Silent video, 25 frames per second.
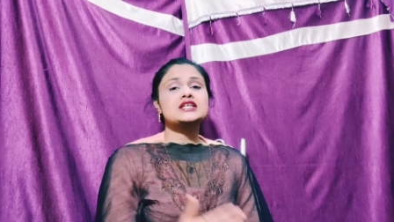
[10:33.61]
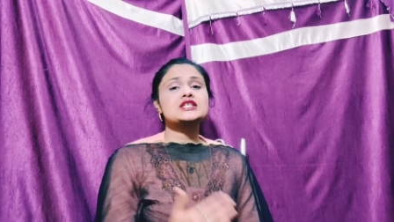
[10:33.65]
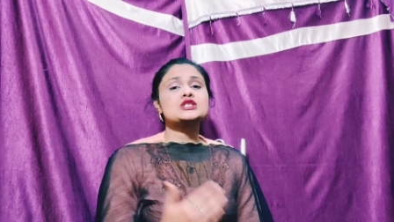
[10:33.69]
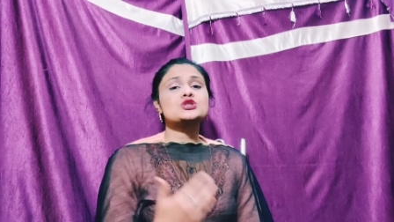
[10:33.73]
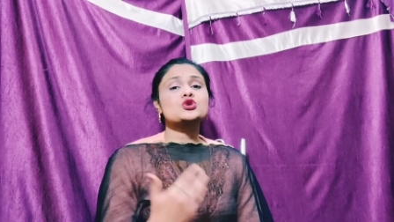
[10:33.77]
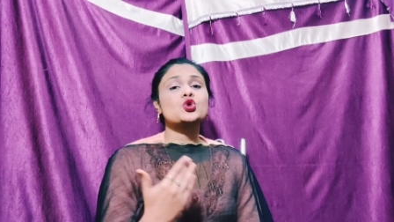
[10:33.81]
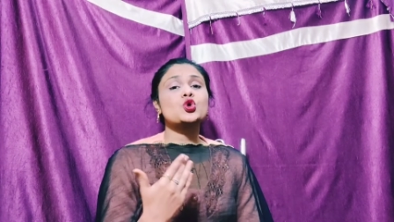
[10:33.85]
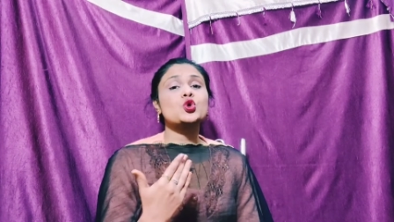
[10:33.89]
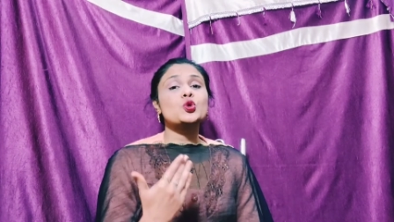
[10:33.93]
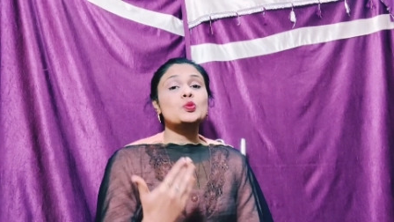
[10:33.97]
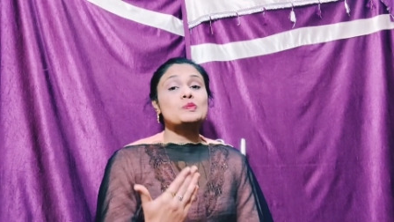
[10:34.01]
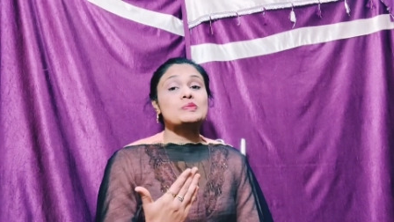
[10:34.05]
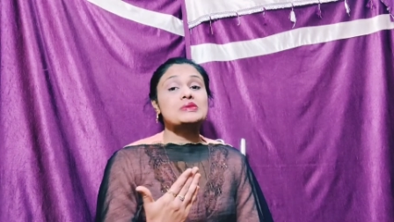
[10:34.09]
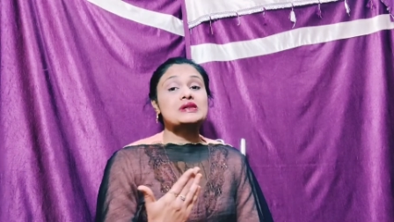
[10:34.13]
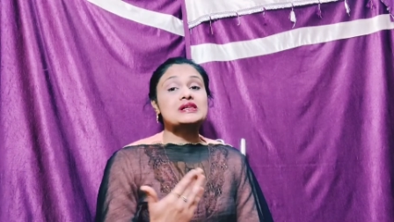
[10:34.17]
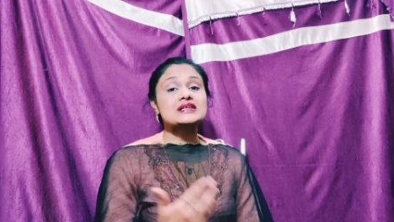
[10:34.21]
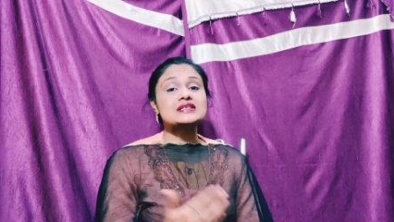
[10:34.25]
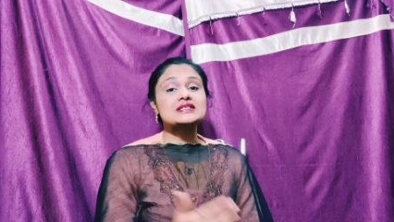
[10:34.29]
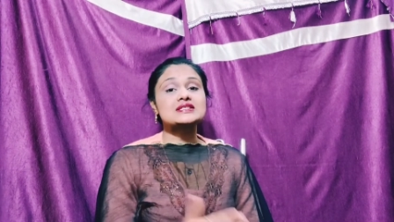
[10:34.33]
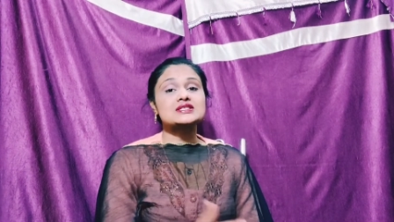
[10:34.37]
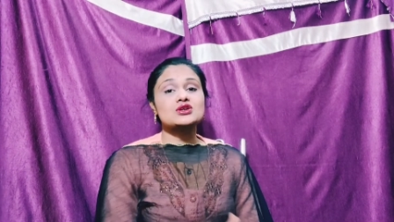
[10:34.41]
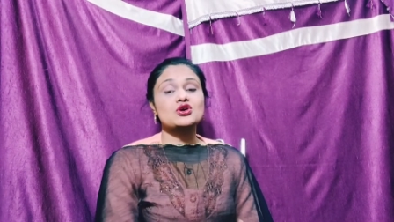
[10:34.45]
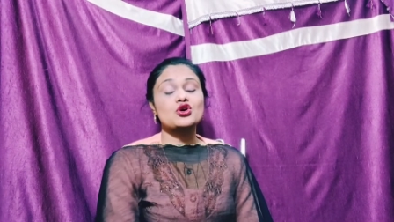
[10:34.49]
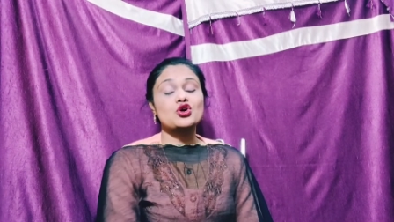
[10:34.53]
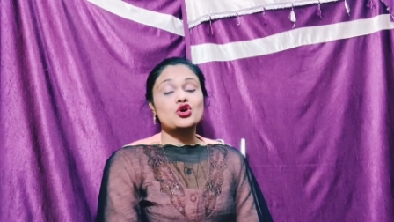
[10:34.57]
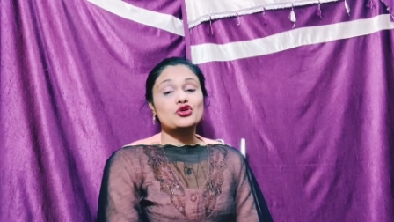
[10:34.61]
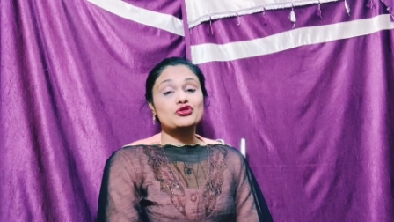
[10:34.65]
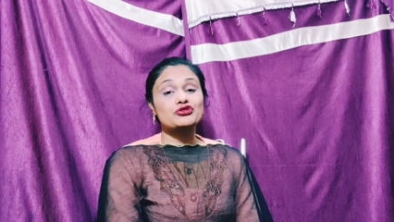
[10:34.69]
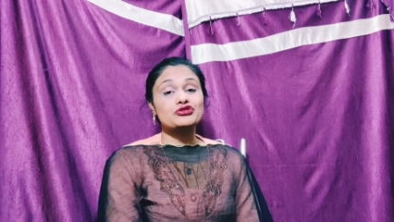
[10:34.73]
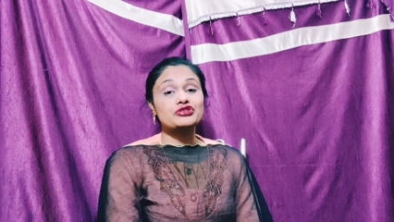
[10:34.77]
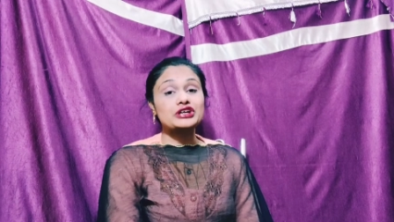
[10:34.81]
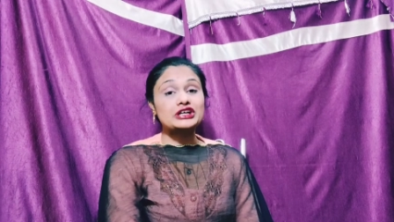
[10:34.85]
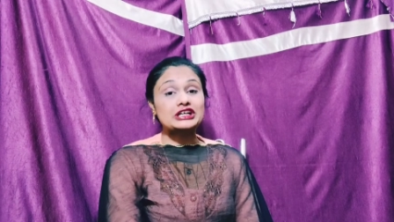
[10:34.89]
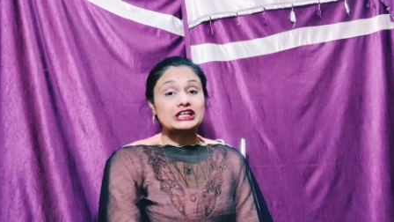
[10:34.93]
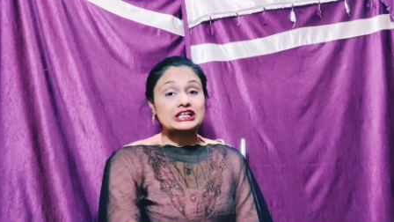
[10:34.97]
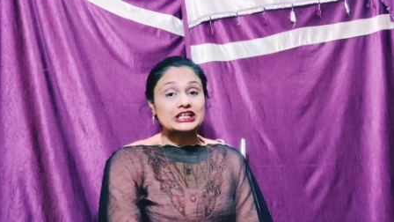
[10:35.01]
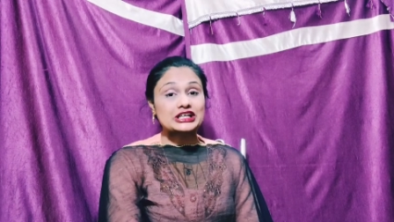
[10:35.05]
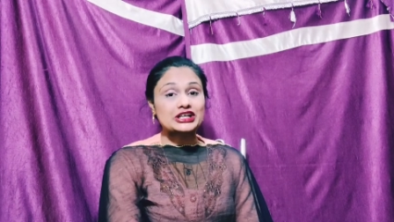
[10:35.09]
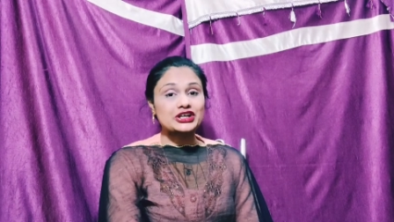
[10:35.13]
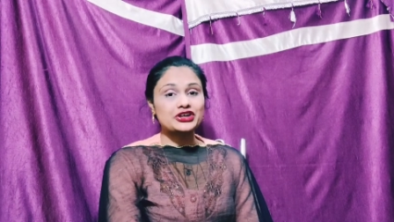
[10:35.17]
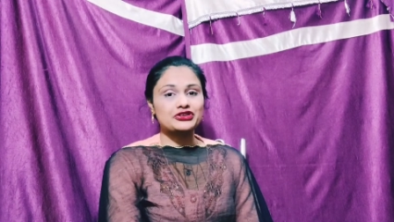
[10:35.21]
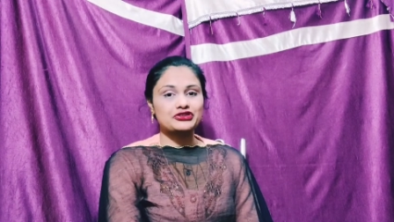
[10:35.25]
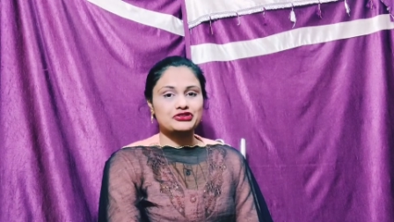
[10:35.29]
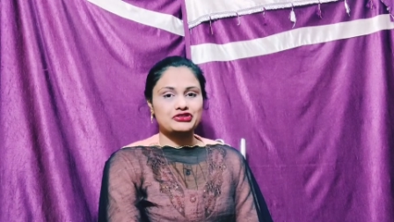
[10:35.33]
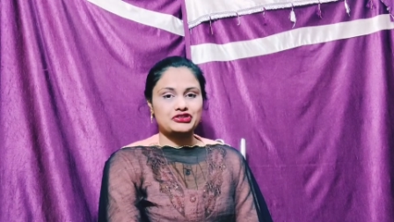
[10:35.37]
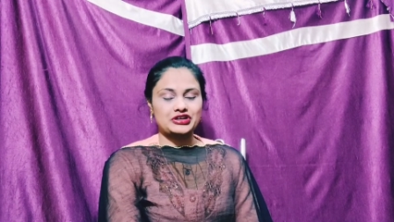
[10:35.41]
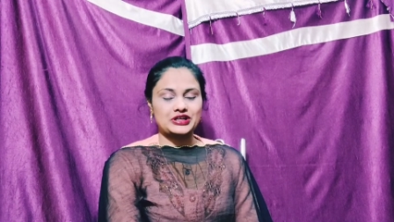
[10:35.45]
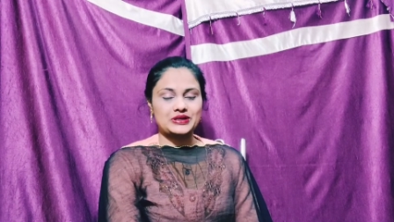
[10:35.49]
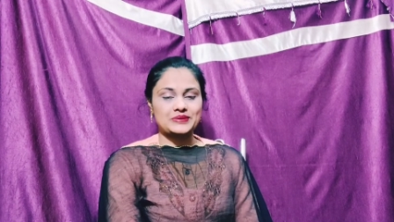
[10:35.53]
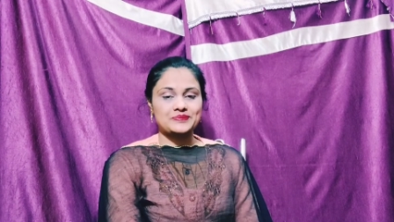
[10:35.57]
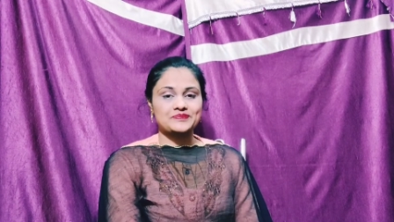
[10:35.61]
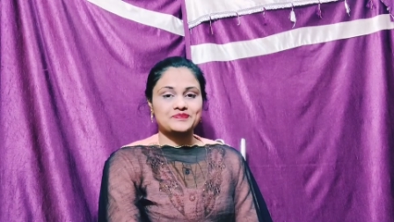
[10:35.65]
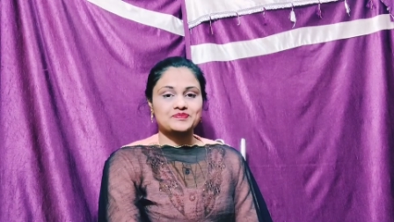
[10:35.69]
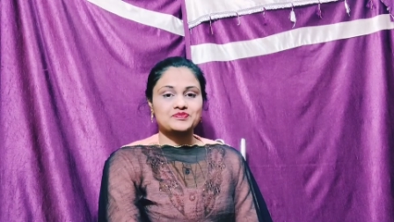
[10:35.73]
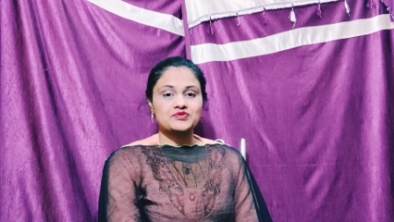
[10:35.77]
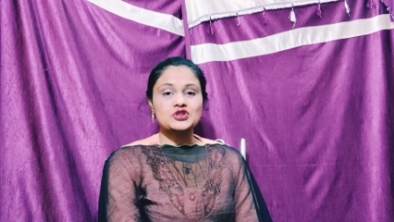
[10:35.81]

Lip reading: is hopeless of recovery.